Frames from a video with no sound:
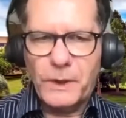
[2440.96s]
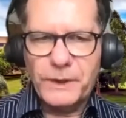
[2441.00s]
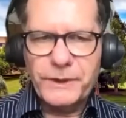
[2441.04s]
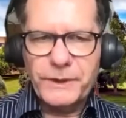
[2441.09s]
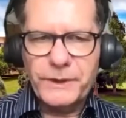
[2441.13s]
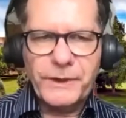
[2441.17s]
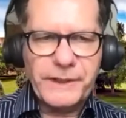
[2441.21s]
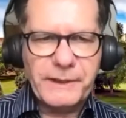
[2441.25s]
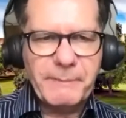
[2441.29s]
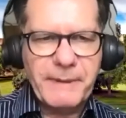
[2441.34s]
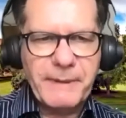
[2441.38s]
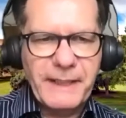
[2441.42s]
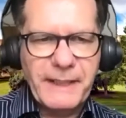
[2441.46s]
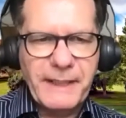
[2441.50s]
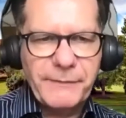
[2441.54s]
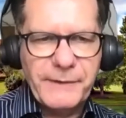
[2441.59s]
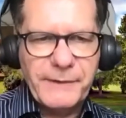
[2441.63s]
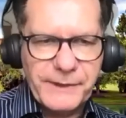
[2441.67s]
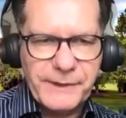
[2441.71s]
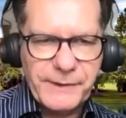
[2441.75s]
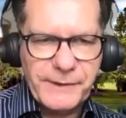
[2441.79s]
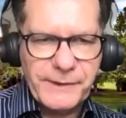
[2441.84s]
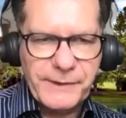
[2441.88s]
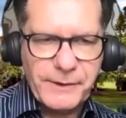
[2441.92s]
are the
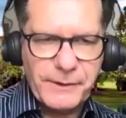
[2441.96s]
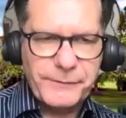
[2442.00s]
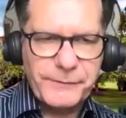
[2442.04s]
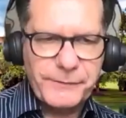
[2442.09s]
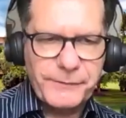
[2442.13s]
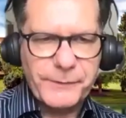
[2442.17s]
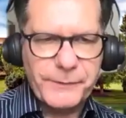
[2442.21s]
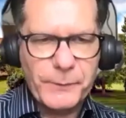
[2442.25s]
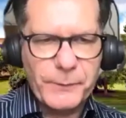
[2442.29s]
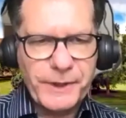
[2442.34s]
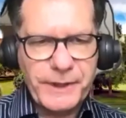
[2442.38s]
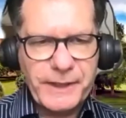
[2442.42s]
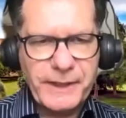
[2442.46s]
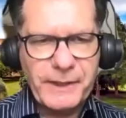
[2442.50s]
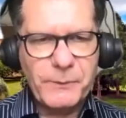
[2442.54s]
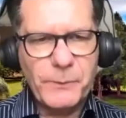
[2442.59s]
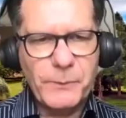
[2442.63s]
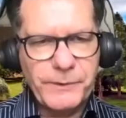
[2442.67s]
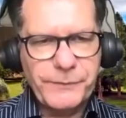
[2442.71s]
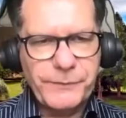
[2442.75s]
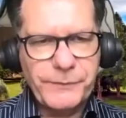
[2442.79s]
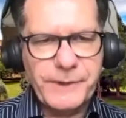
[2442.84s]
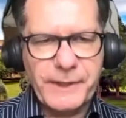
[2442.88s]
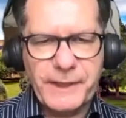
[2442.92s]
benefits of working
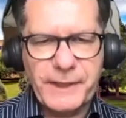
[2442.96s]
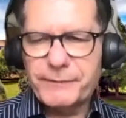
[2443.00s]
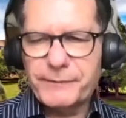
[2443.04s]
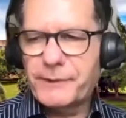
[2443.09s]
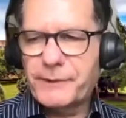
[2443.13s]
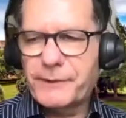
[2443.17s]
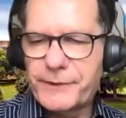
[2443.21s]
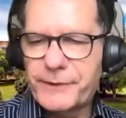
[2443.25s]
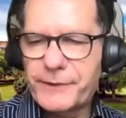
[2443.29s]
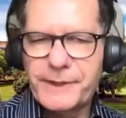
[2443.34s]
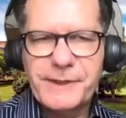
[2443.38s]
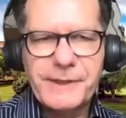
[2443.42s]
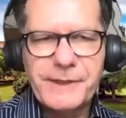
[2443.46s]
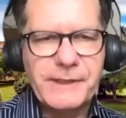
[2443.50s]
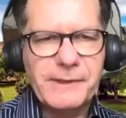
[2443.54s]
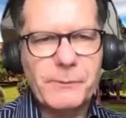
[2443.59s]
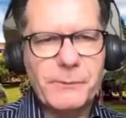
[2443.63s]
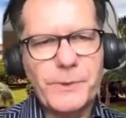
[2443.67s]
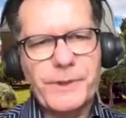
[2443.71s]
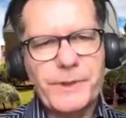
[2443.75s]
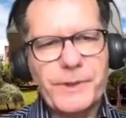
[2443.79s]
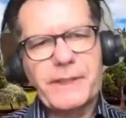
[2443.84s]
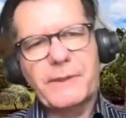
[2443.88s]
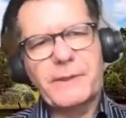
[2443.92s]
with Xarvio, for instance, and
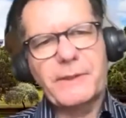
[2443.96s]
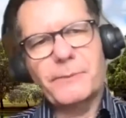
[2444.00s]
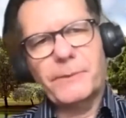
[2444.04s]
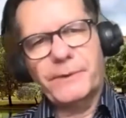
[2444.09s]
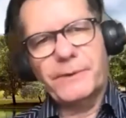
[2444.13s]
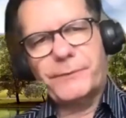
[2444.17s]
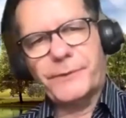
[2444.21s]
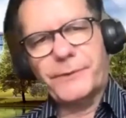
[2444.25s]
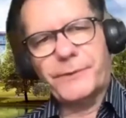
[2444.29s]
working with,